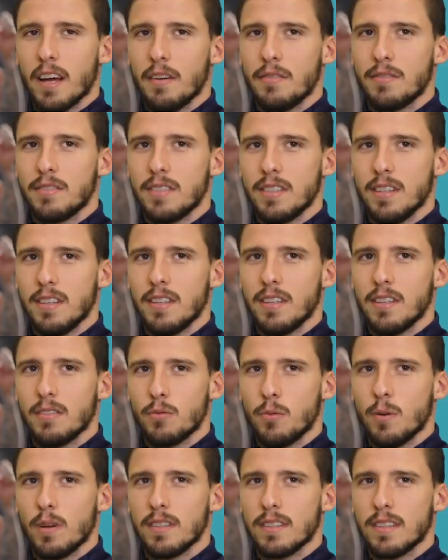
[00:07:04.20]
I have seen
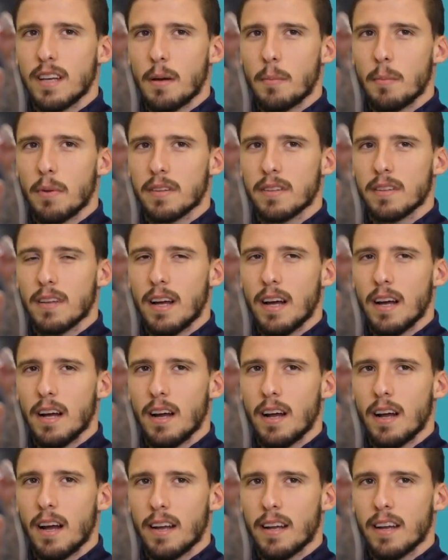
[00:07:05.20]
it one time, but
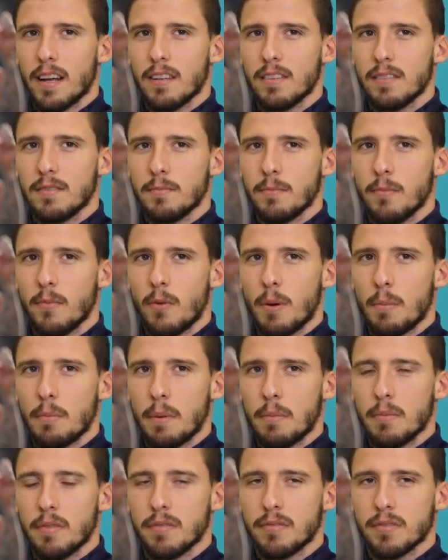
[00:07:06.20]
I can
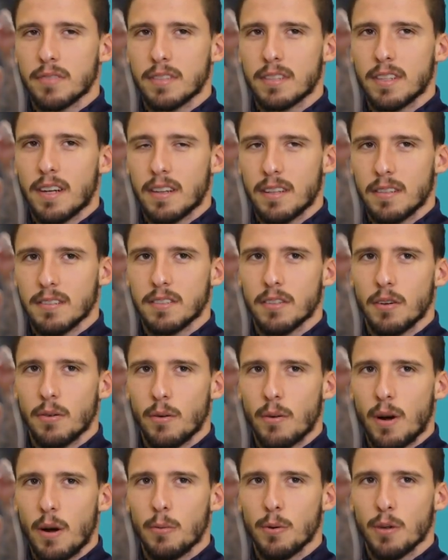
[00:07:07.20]
remember for certain,
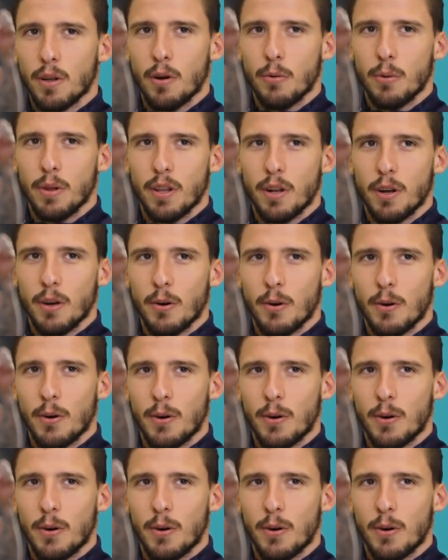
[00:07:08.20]
so I will go with the no.